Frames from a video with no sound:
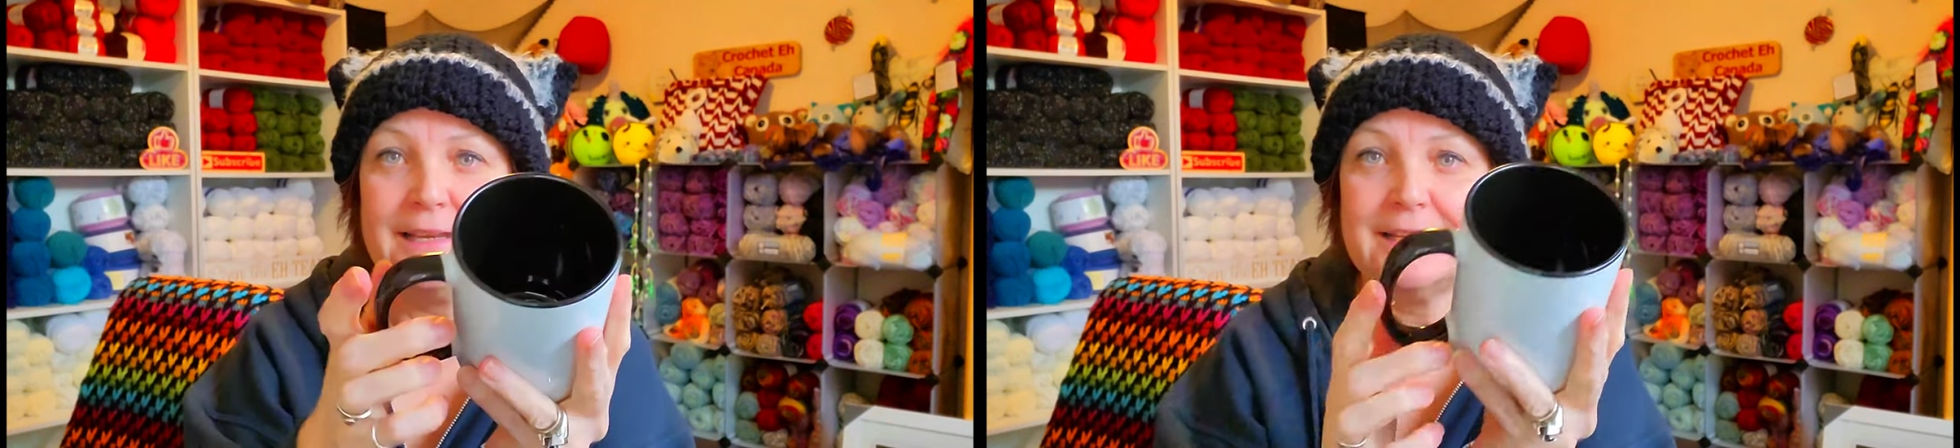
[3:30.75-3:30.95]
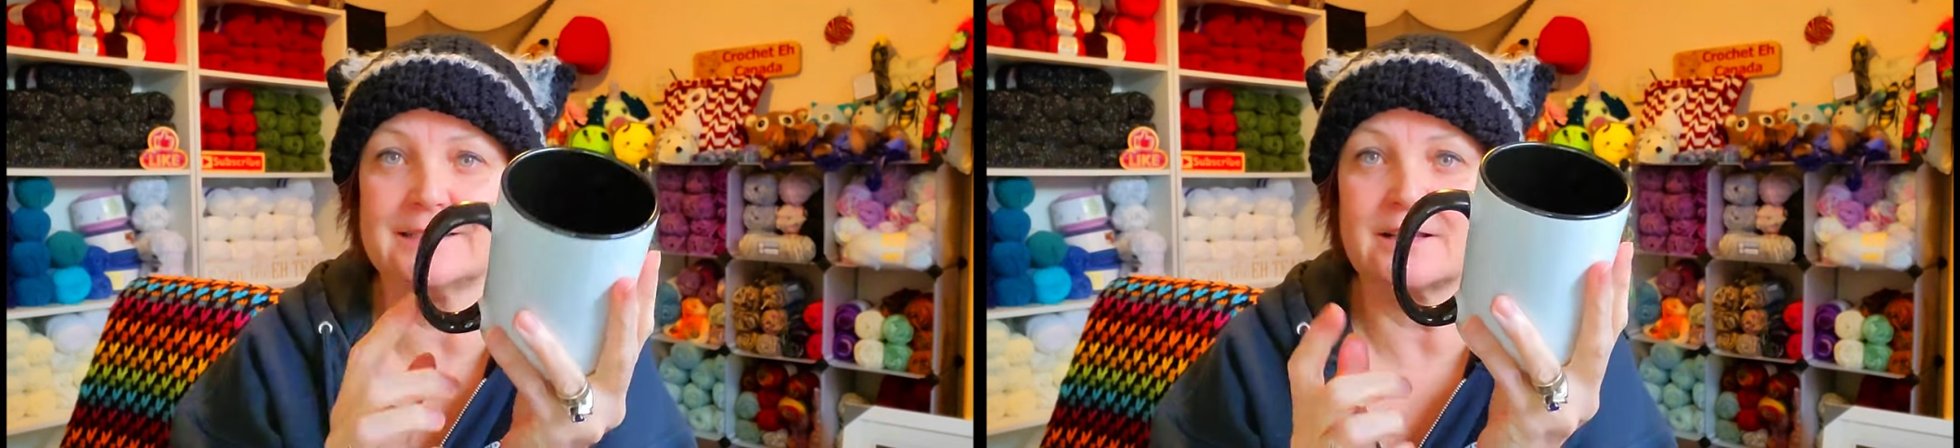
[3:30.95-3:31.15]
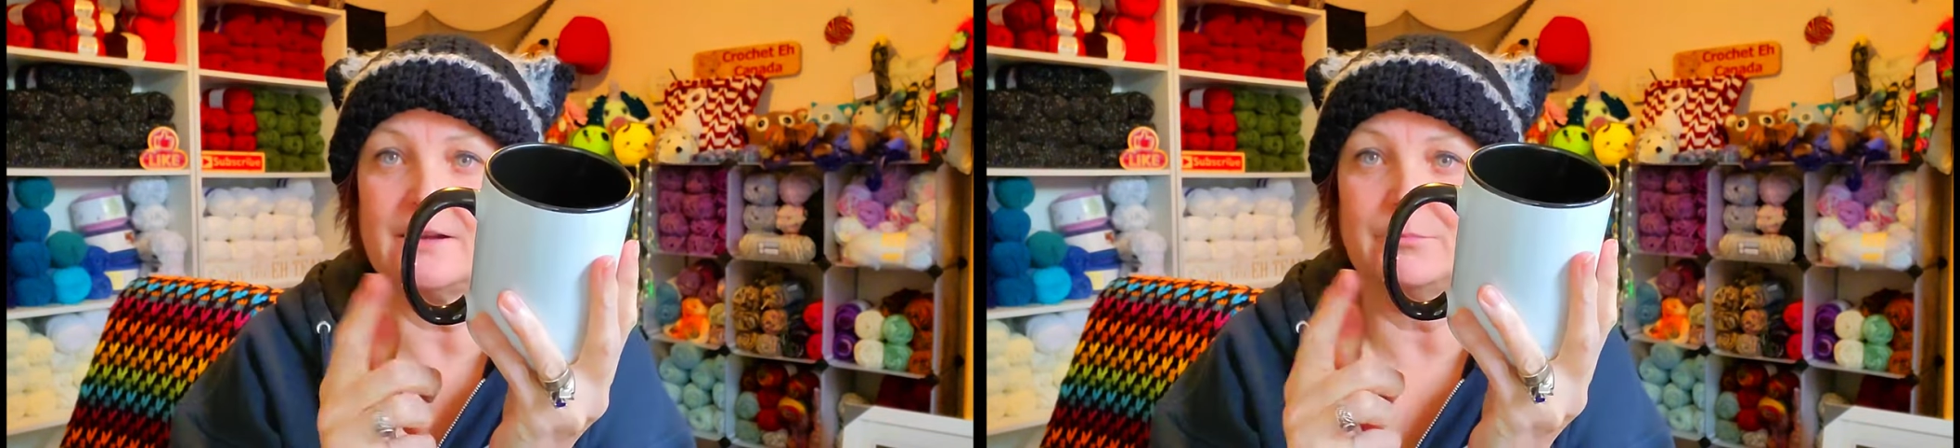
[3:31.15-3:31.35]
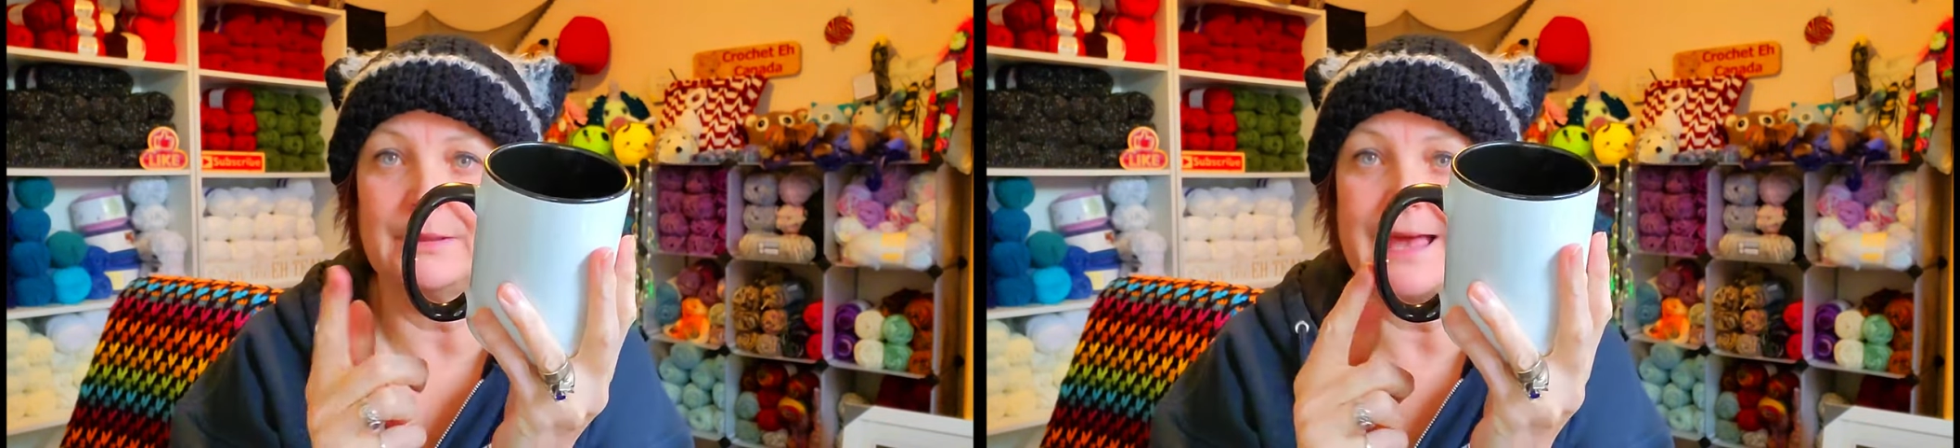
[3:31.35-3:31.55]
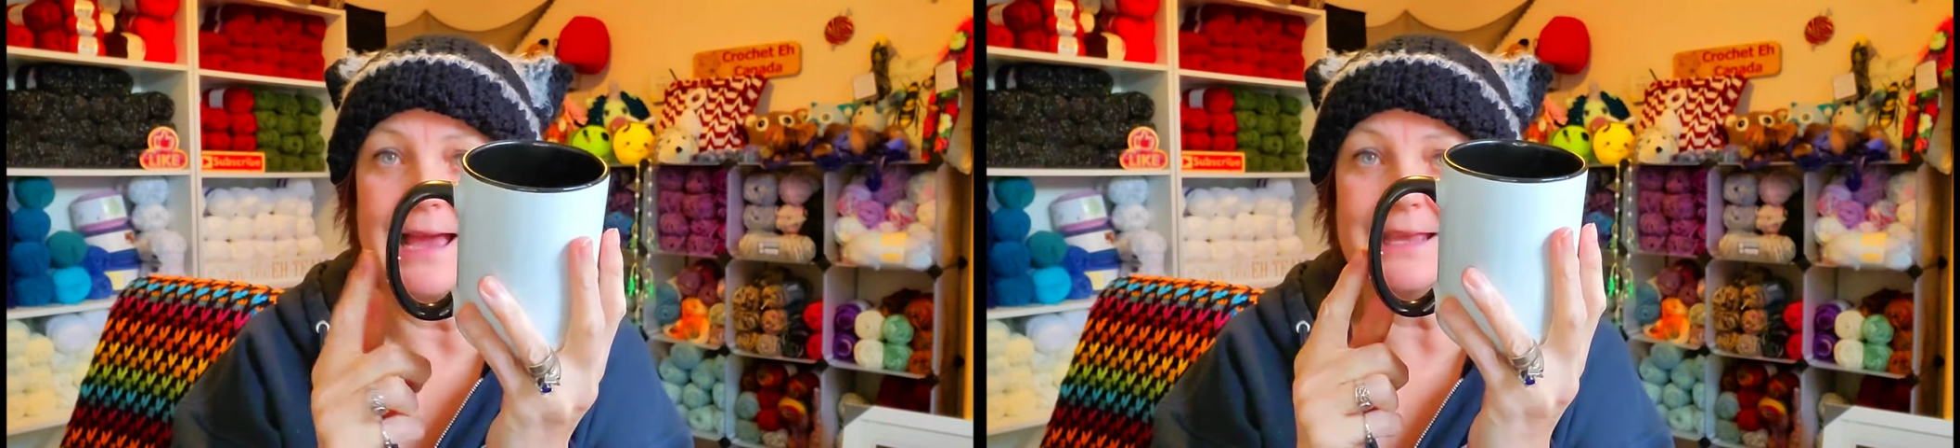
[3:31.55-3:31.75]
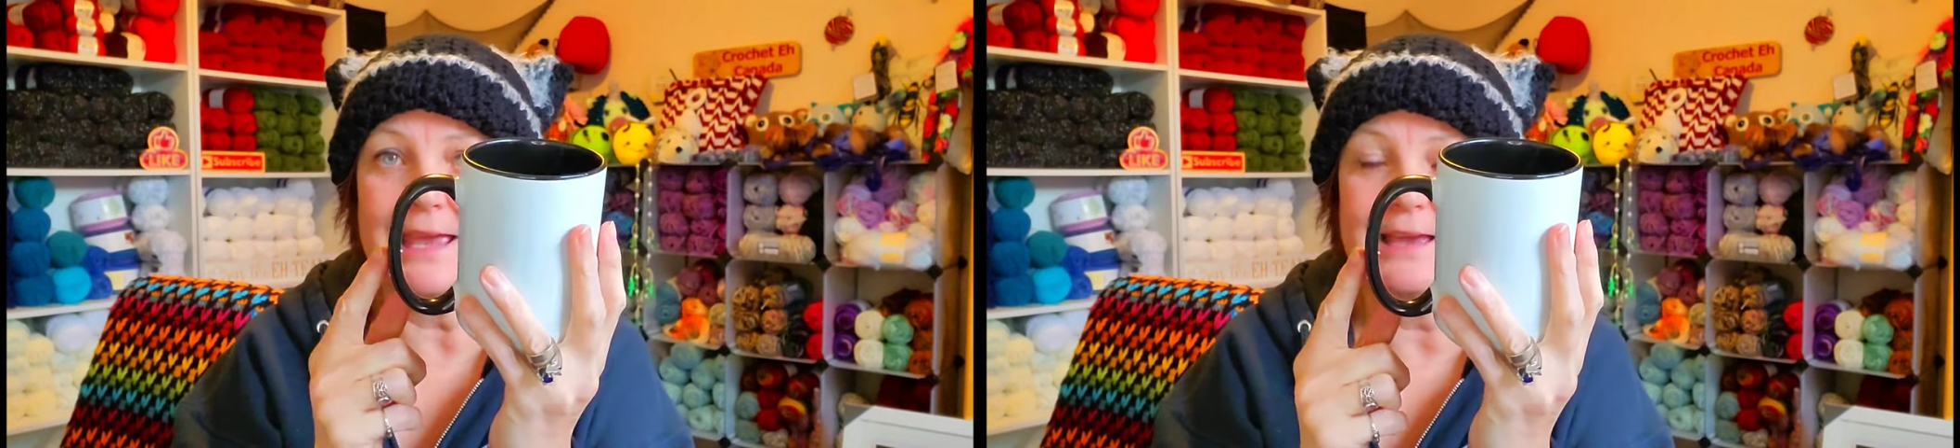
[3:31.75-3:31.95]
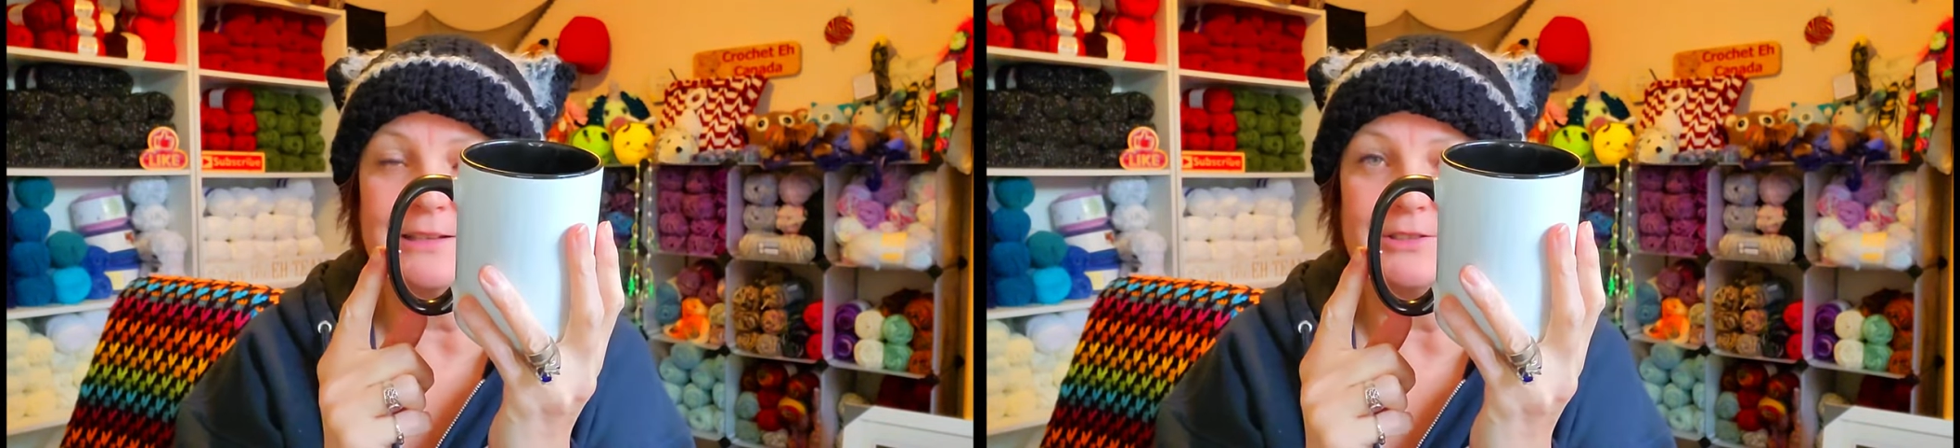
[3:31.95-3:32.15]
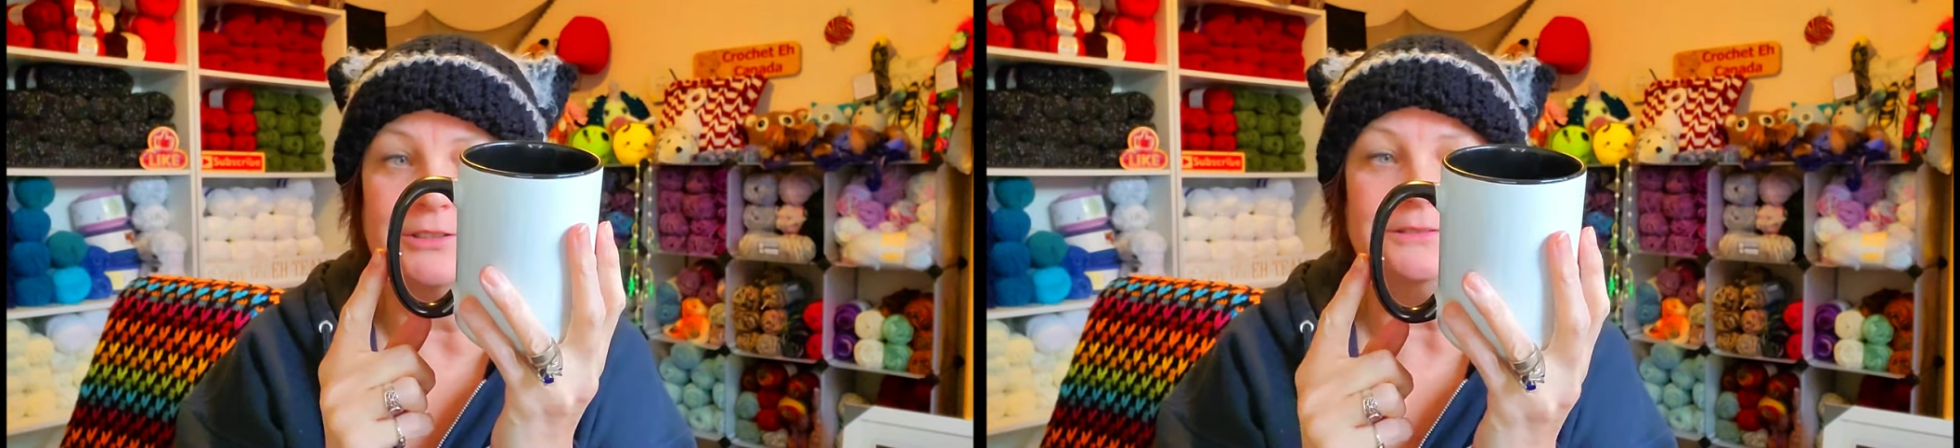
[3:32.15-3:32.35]
and it's got a black
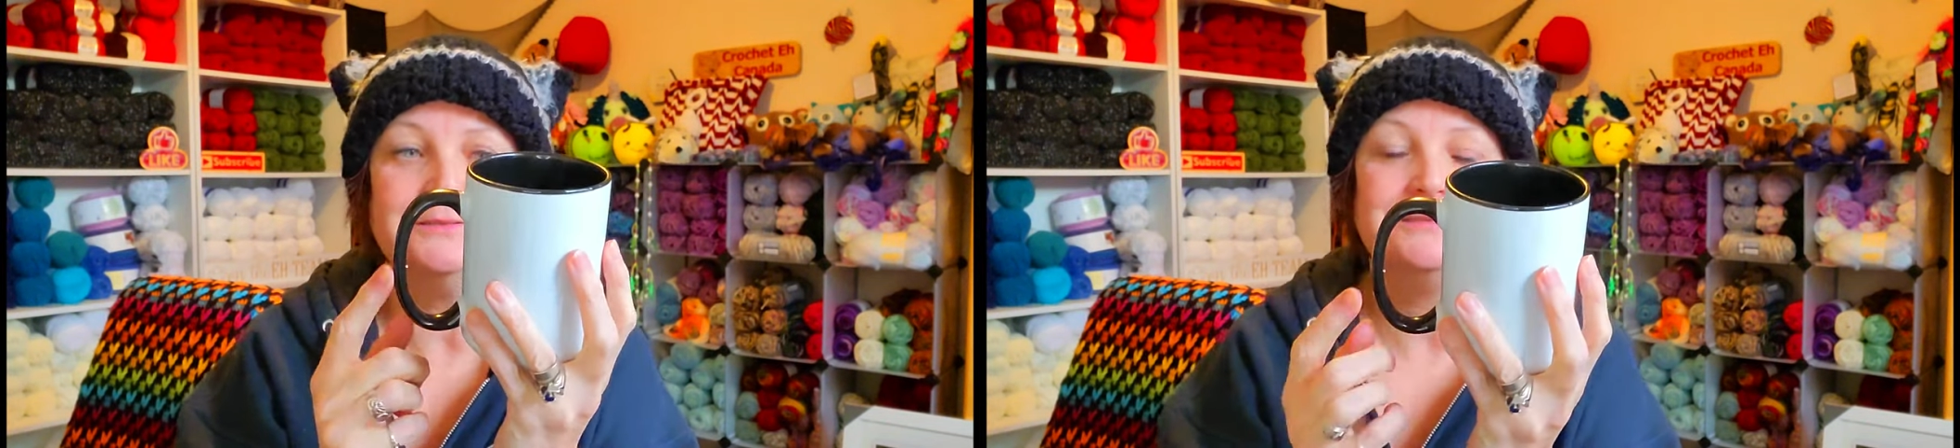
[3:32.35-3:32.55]
handle.